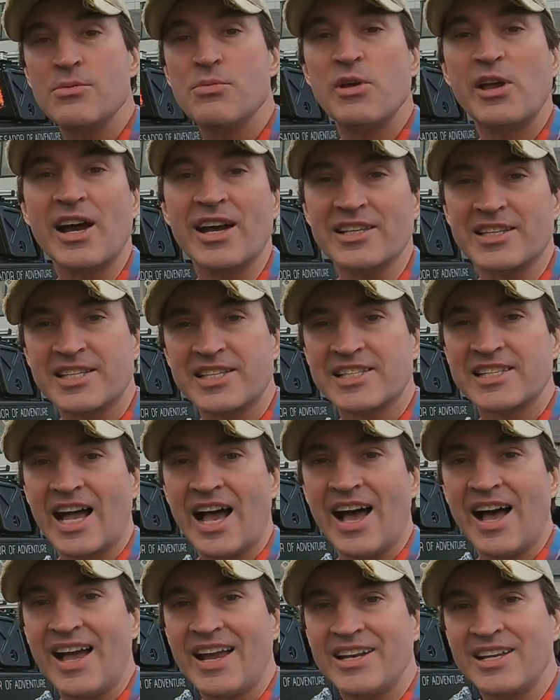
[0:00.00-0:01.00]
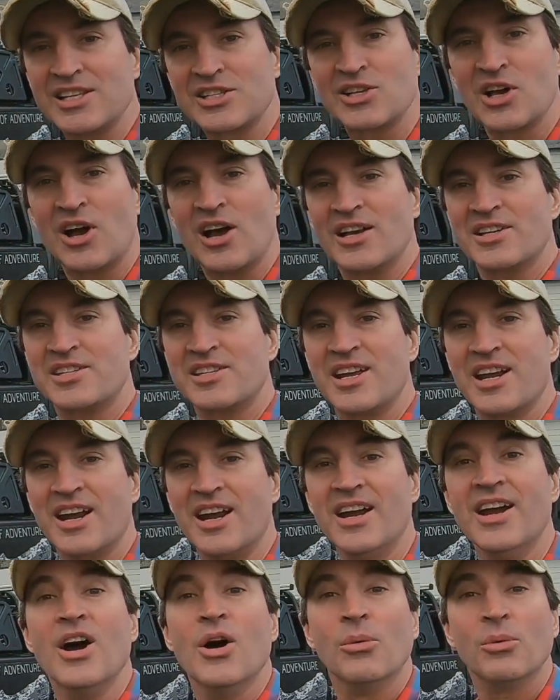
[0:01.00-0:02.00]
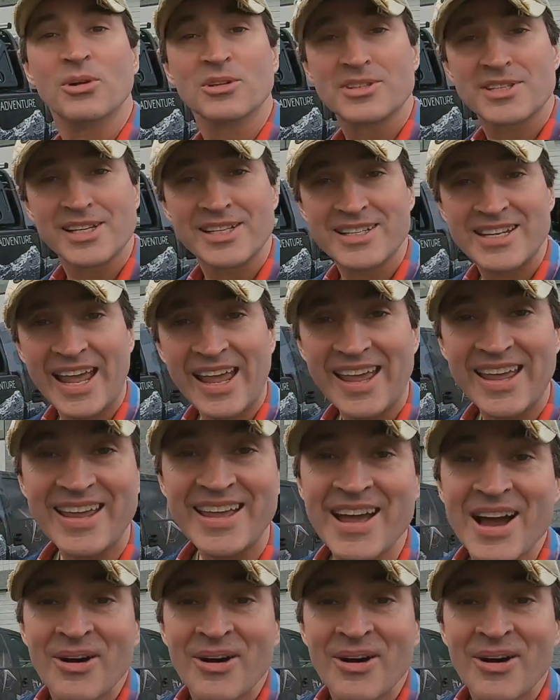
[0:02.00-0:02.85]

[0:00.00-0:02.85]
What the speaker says: we got side exhaust here. Well, today